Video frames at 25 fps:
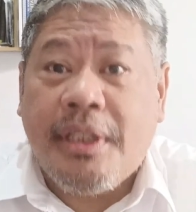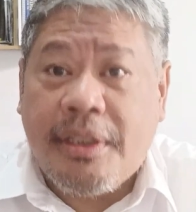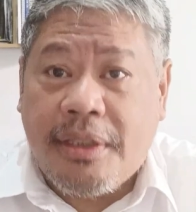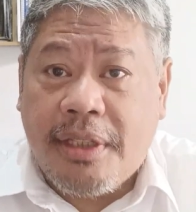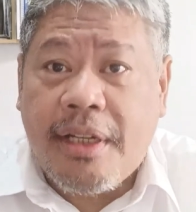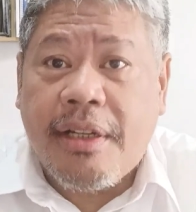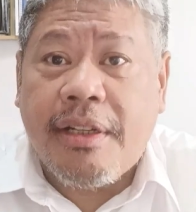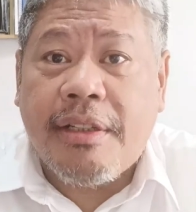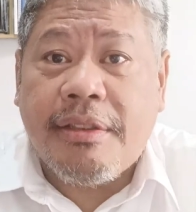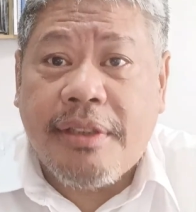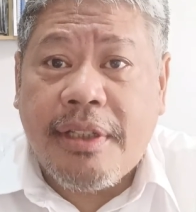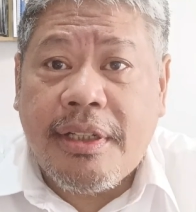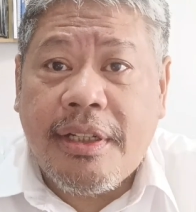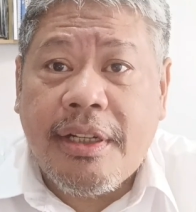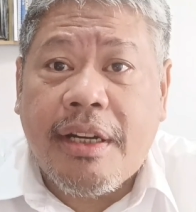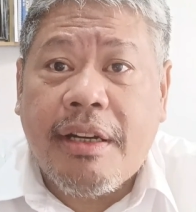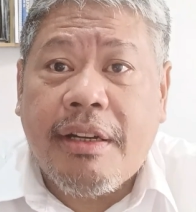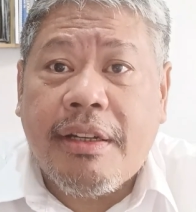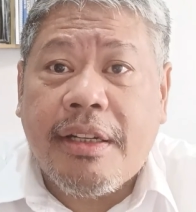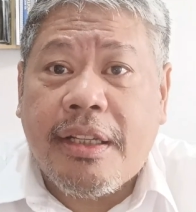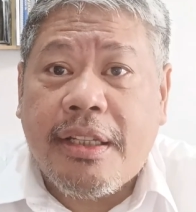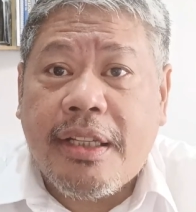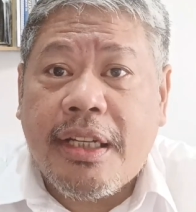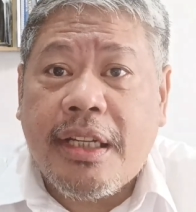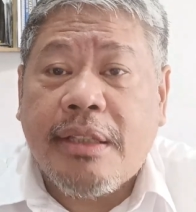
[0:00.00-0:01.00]
There
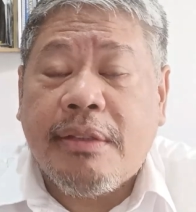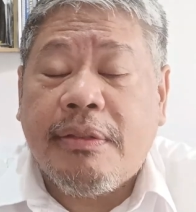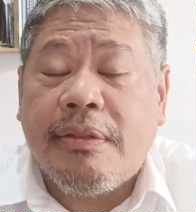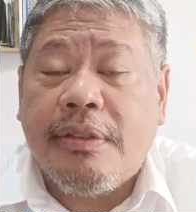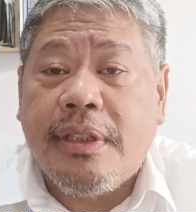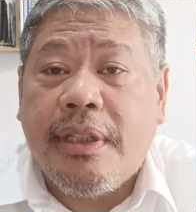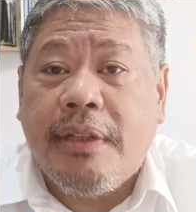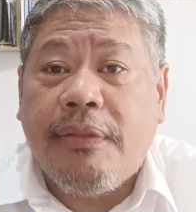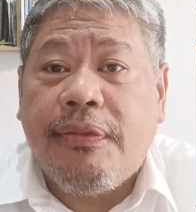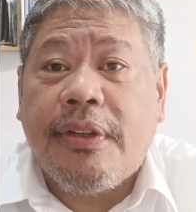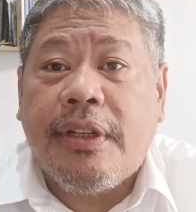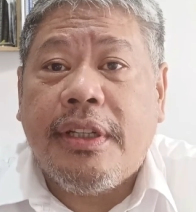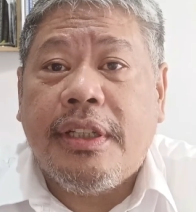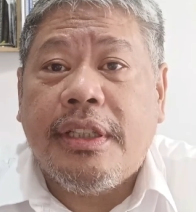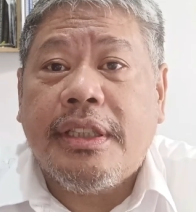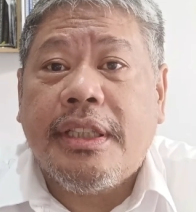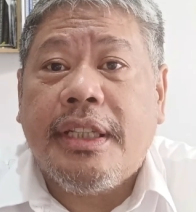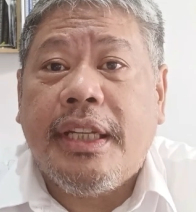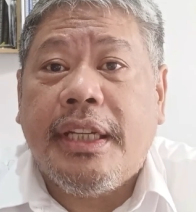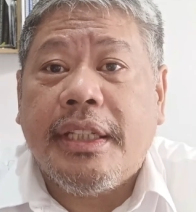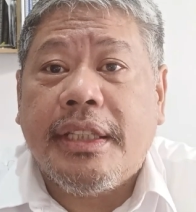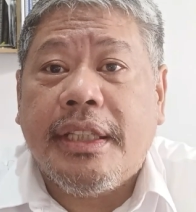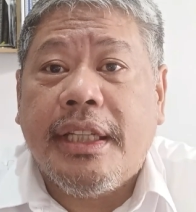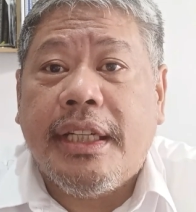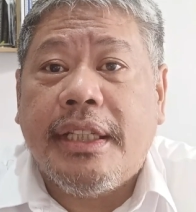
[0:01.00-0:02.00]
are a lot of seafarers
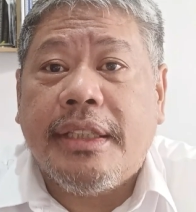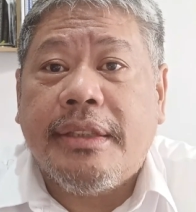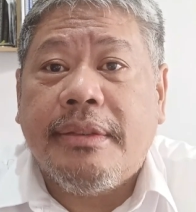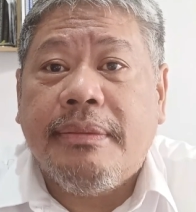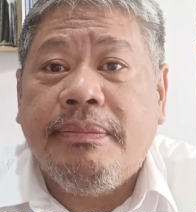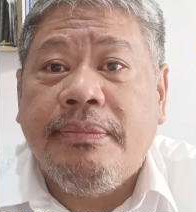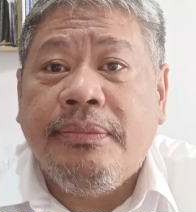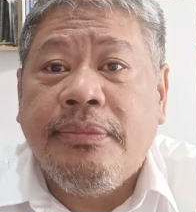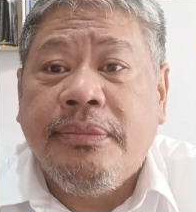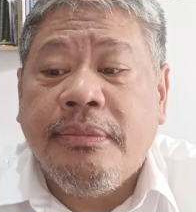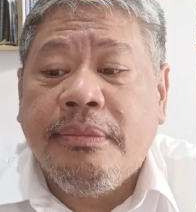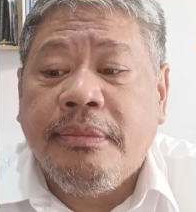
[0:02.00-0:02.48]
like that.